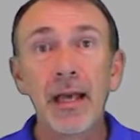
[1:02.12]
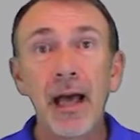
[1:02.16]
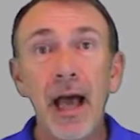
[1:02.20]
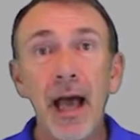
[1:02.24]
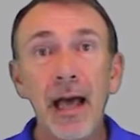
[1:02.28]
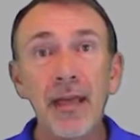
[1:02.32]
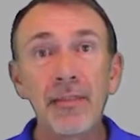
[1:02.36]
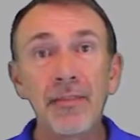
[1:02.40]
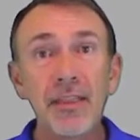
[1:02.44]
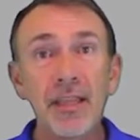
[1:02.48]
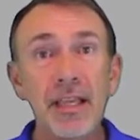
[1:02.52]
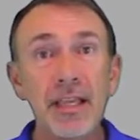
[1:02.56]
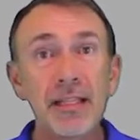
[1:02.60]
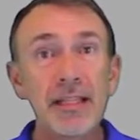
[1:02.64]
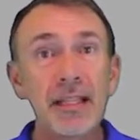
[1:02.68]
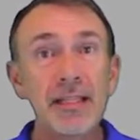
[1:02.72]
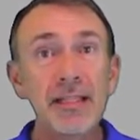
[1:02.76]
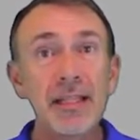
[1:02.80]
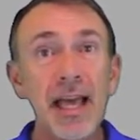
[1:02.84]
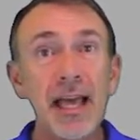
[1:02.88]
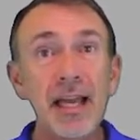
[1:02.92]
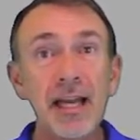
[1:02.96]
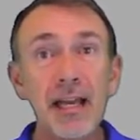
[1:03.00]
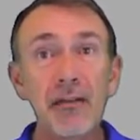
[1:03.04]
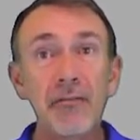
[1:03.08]
I think that
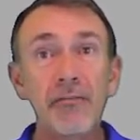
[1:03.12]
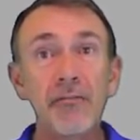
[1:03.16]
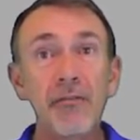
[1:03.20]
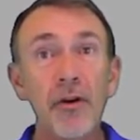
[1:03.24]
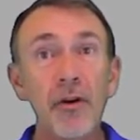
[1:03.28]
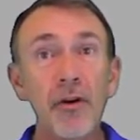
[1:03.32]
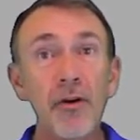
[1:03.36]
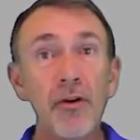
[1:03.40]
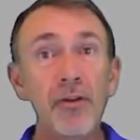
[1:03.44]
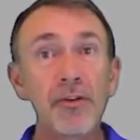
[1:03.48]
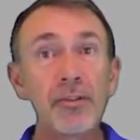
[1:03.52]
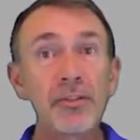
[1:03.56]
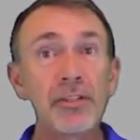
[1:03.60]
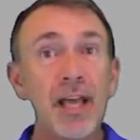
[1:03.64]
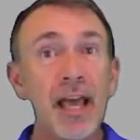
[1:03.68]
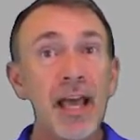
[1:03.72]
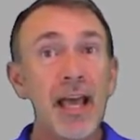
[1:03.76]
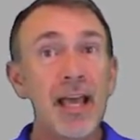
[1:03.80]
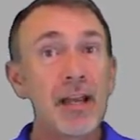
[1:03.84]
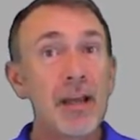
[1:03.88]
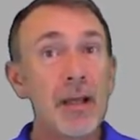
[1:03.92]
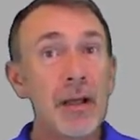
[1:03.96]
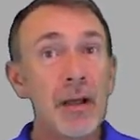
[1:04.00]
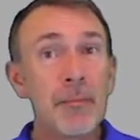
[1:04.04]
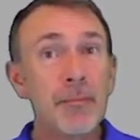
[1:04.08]
that infers
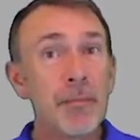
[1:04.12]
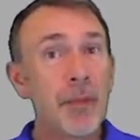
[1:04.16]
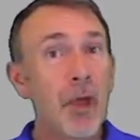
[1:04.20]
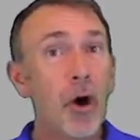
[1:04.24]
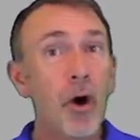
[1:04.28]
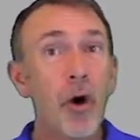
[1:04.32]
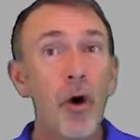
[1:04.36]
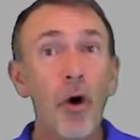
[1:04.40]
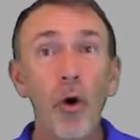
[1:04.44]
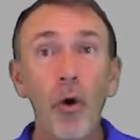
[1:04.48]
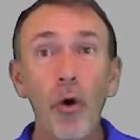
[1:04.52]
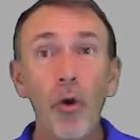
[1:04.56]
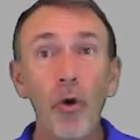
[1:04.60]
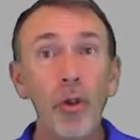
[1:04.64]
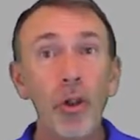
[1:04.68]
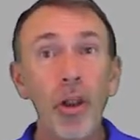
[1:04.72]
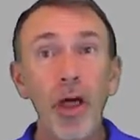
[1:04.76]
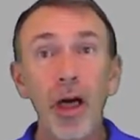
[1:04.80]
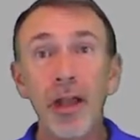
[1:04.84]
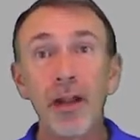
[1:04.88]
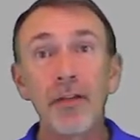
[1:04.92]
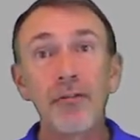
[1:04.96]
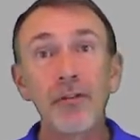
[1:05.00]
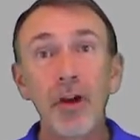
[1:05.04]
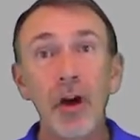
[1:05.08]
that a whole
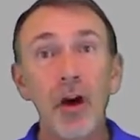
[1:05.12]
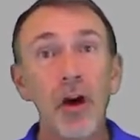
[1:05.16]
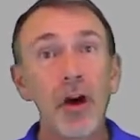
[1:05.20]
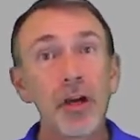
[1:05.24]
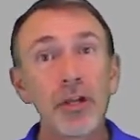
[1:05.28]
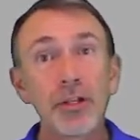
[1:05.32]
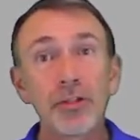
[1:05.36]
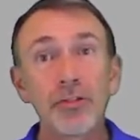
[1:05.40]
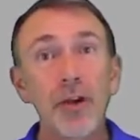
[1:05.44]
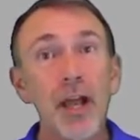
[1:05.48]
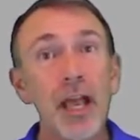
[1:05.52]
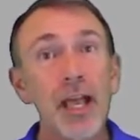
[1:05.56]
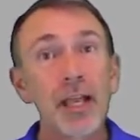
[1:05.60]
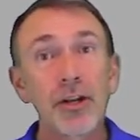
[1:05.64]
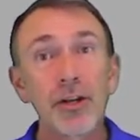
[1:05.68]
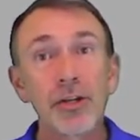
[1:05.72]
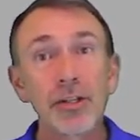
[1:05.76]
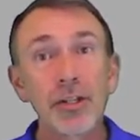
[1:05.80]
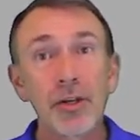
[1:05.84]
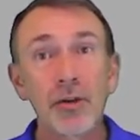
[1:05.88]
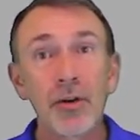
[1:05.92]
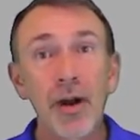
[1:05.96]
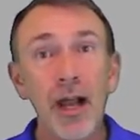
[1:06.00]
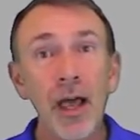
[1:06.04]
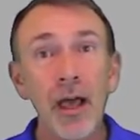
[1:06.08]
lot of
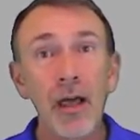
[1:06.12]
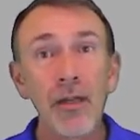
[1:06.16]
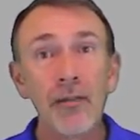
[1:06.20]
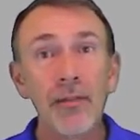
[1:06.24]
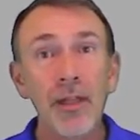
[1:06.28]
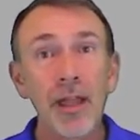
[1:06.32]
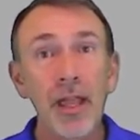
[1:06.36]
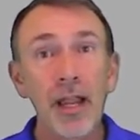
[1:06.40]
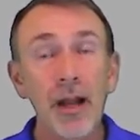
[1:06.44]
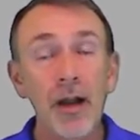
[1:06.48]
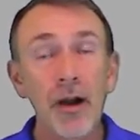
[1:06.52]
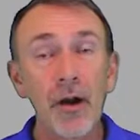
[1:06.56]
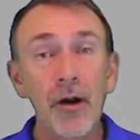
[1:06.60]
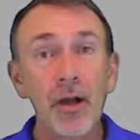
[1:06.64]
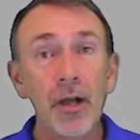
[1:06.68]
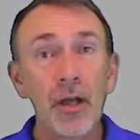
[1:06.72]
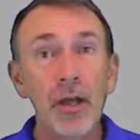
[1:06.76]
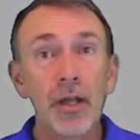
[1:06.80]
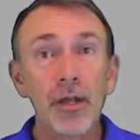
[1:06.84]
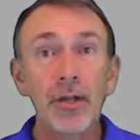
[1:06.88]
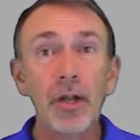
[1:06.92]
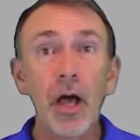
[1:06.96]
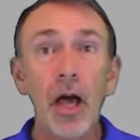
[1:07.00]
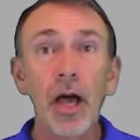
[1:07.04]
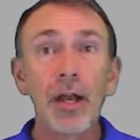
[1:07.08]
contractors are out there
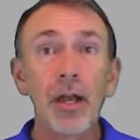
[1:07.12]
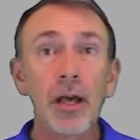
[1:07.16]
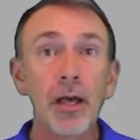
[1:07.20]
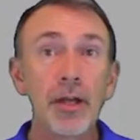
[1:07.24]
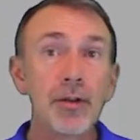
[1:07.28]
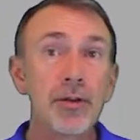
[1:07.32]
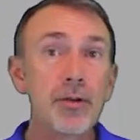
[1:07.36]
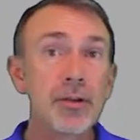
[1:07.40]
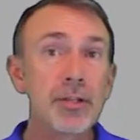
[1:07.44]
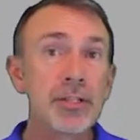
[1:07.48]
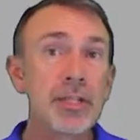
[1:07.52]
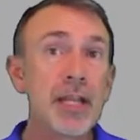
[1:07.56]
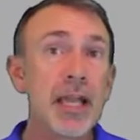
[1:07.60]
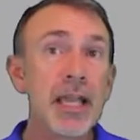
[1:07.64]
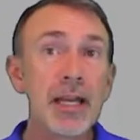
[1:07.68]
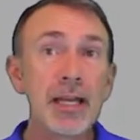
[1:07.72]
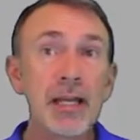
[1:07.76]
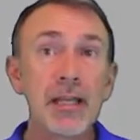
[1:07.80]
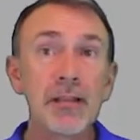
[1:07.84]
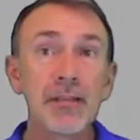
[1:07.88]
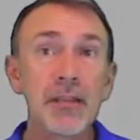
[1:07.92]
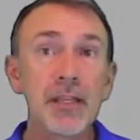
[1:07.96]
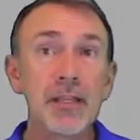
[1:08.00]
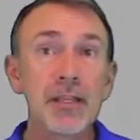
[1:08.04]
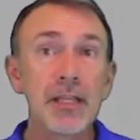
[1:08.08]
not
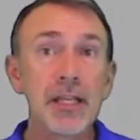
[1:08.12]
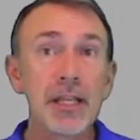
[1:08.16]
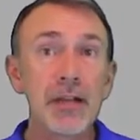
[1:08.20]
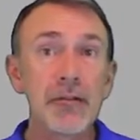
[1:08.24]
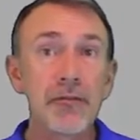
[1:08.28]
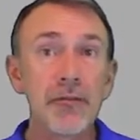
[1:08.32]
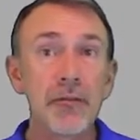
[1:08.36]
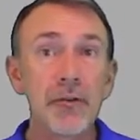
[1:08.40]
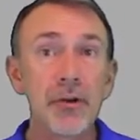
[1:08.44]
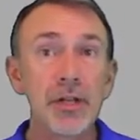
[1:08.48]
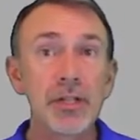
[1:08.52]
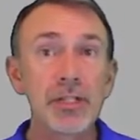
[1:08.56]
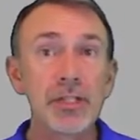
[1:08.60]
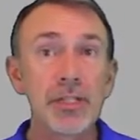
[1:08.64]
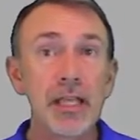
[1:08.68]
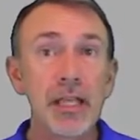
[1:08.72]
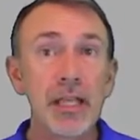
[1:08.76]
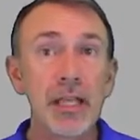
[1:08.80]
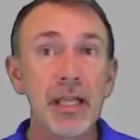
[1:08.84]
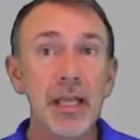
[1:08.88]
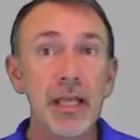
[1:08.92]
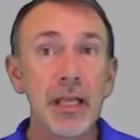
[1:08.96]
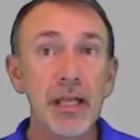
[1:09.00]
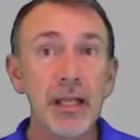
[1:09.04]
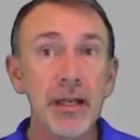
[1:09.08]
understanding the difference
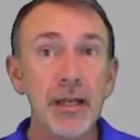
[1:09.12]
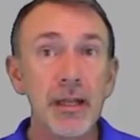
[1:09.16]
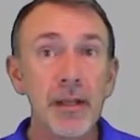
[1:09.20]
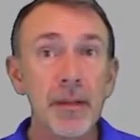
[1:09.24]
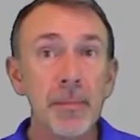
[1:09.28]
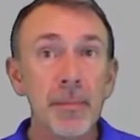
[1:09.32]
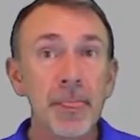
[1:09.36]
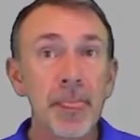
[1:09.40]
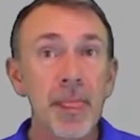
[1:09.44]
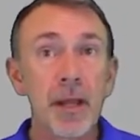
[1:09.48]
in